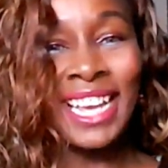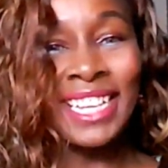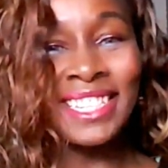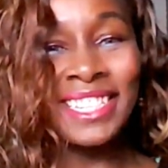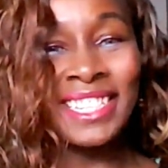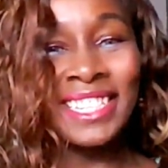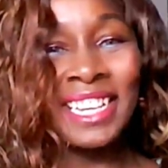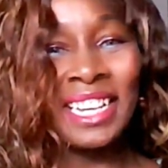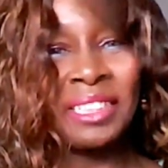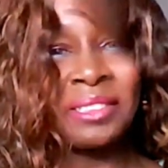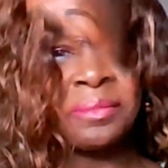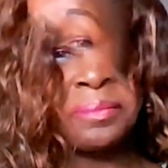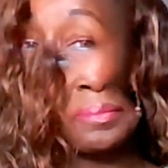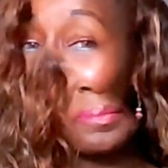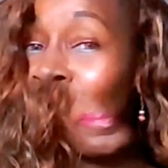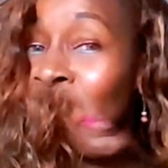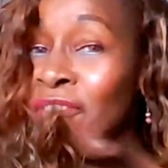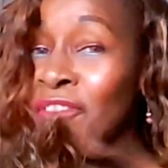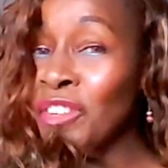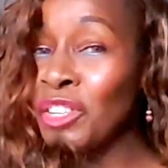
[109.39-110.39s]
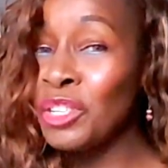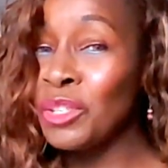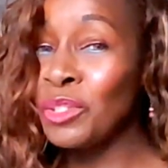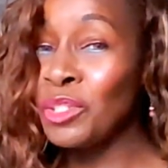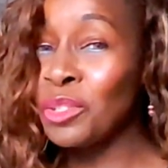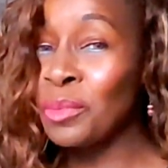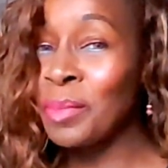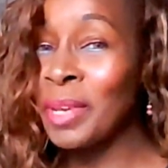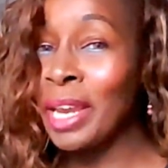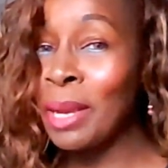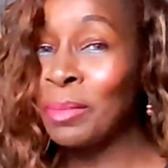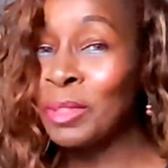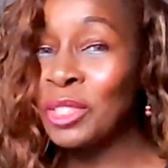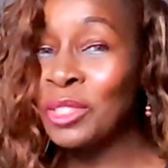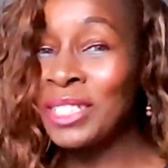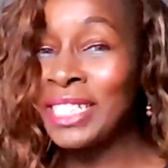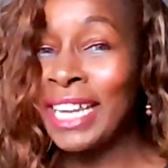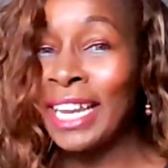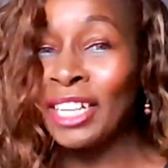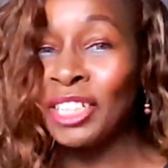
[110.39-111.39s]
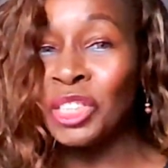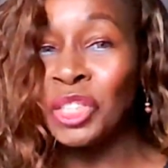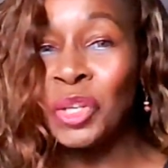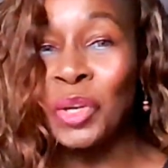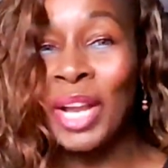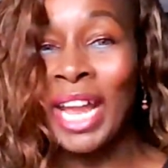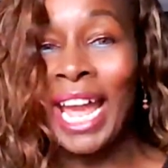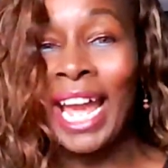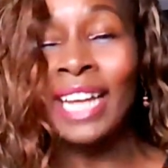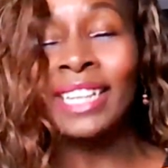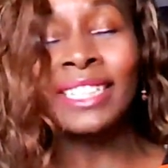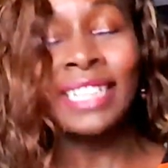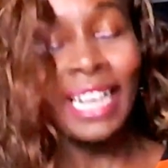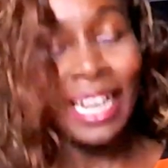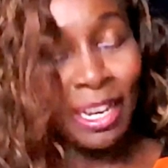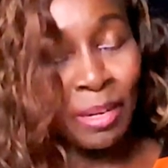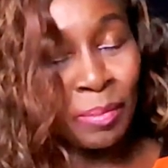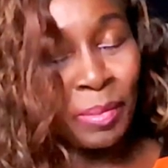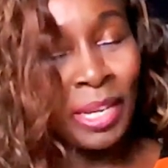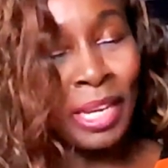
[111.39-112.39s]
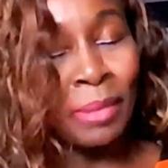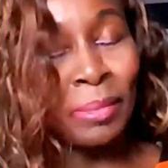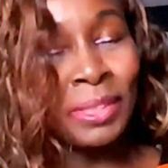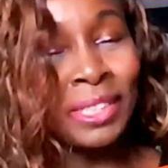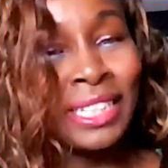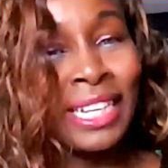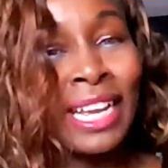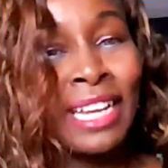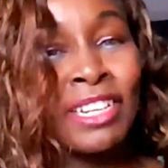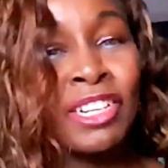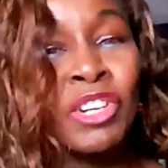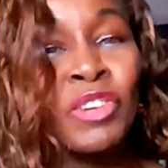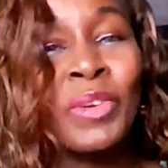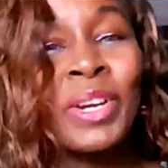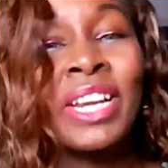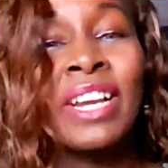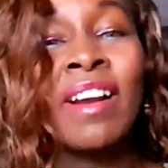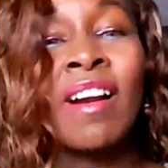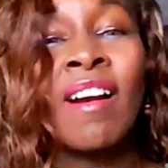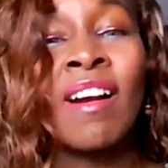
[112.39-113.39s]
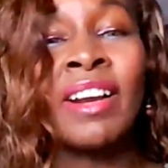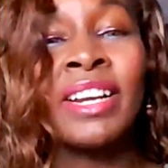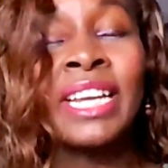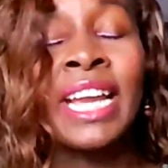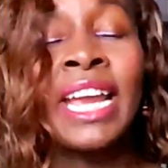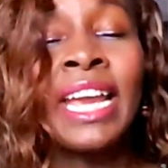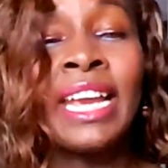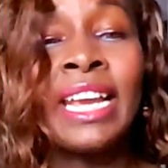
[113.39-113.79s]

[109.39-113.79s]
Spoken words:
The third area for you to be able to take a look at and be able to get a green card